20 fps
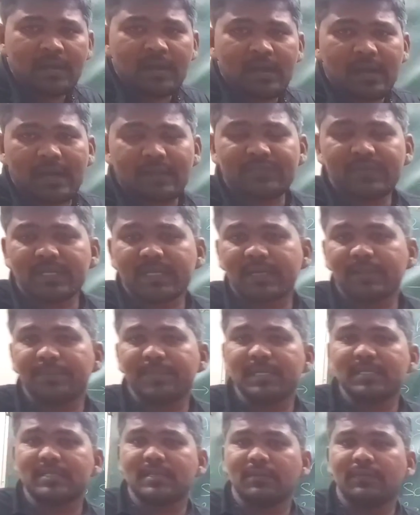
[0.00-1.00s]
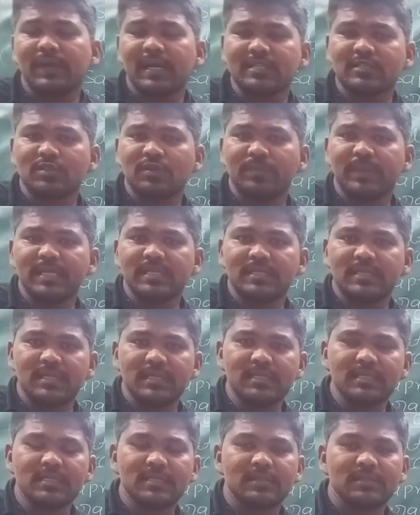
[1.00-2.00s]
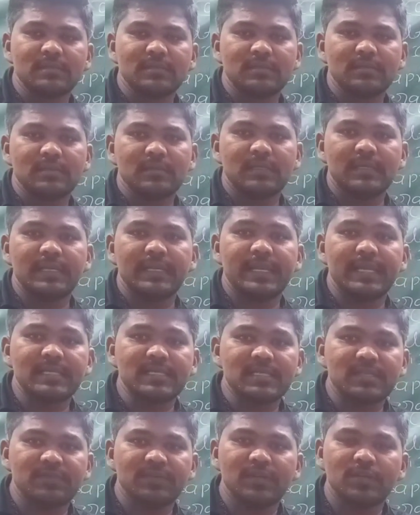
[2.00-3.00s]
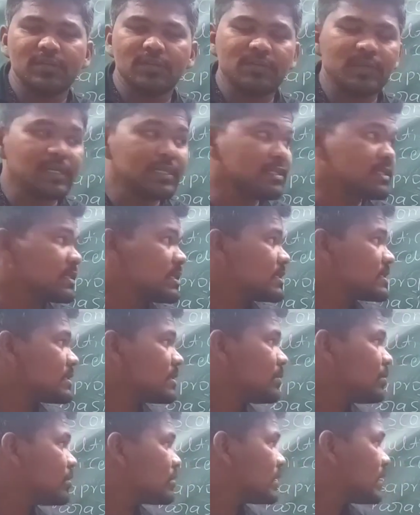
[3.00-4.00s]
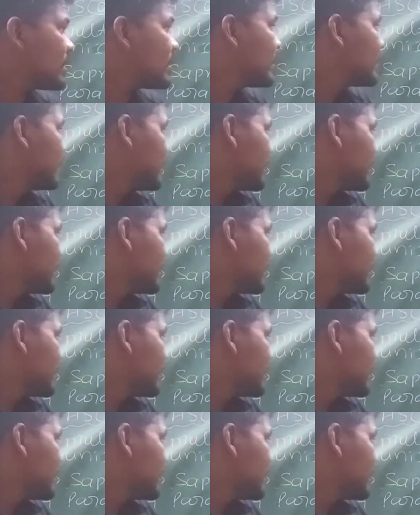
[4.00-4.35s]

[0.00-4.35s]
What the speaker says: After completion of ascomycetes, in next video we will discuss about the